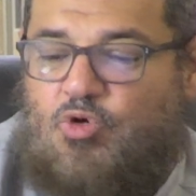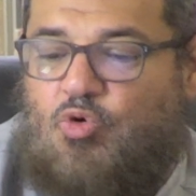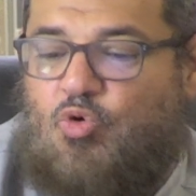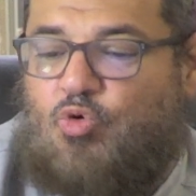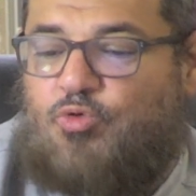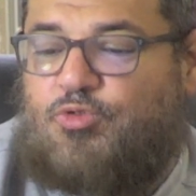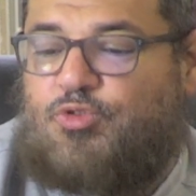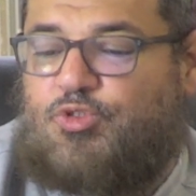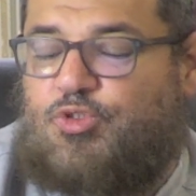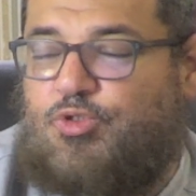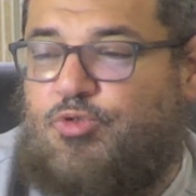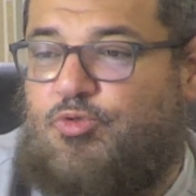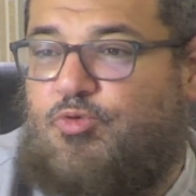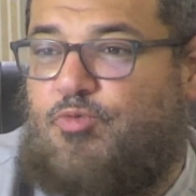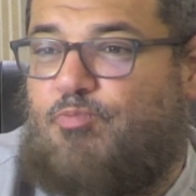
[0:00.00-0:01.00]
or
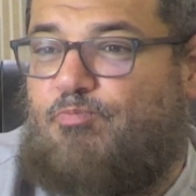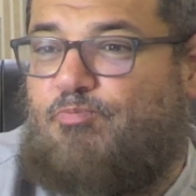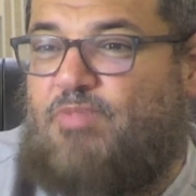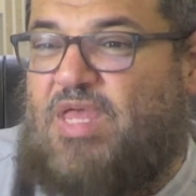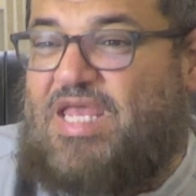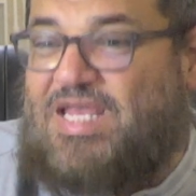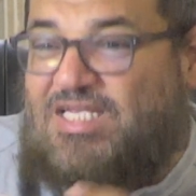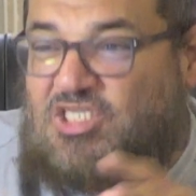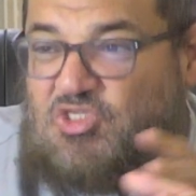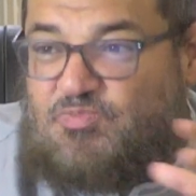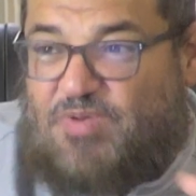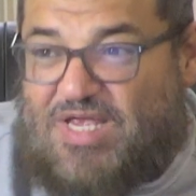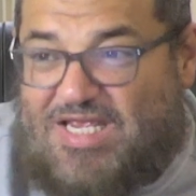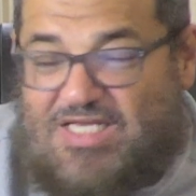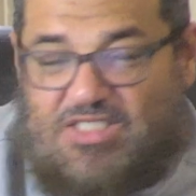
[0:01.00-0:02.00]
to make a
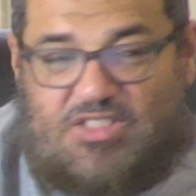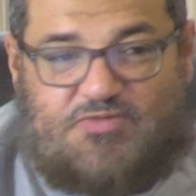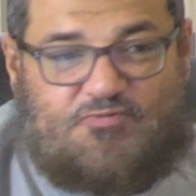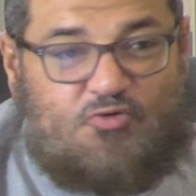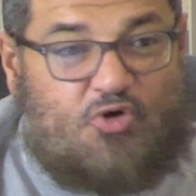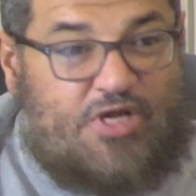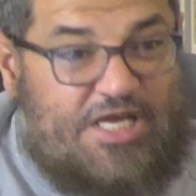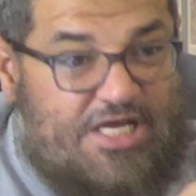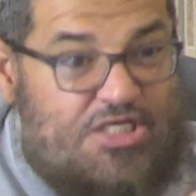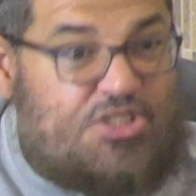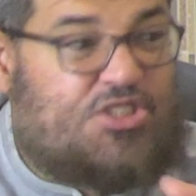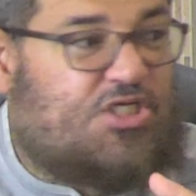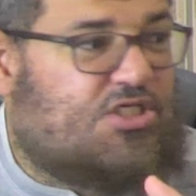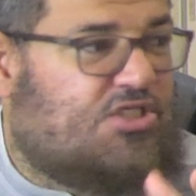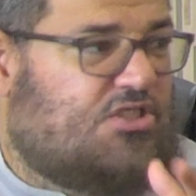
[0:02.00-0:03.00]
space for
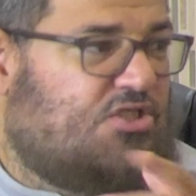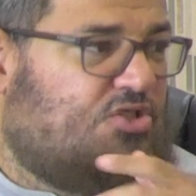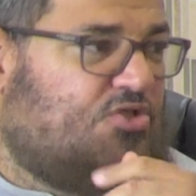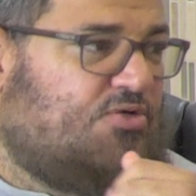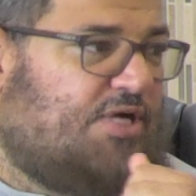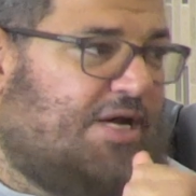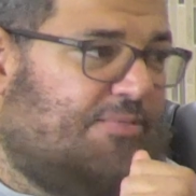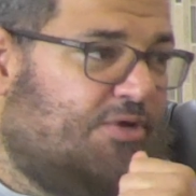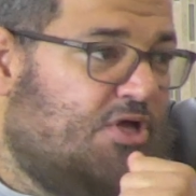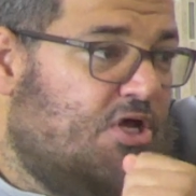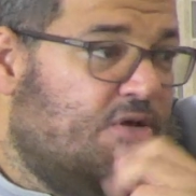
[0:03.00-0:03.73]
injustice to happen.